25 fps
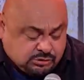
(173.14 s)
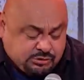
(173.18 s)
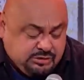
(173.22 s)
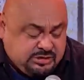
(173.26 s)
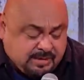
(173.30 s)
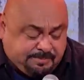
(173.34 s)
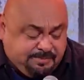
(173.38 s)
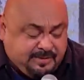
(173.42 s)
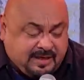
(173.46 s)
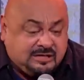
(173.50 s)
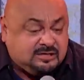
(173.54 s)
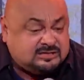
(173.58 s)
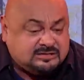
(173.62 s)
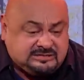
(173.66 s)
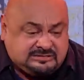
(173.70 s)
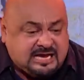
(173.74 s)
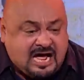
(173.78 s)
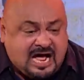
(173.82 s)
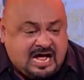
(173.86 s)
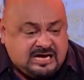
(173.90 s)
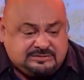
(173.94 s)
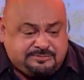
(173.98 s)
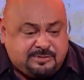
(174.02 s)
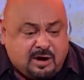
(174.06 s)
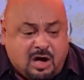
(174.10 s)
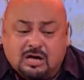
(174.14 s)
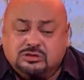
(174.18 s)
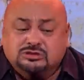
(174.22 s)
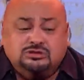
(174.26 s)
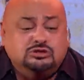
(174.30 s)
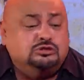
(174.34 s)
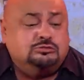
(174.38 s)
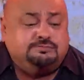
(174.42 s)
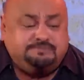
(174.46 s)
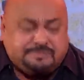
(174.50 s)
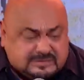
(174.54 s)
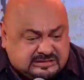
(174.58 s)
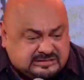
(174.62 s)
so you can play a little dodgeball,
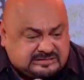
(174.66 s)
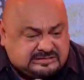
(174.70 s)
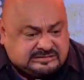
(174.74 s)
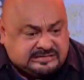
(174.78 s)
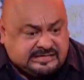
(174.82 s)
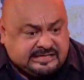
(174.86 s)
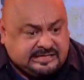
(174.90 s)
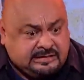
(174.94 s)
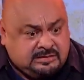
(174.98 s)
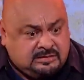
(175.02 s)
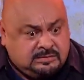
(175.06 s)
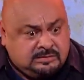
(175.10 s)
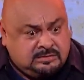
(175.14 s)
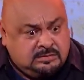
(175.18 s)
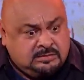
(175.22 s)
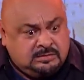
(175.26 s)
you pussy.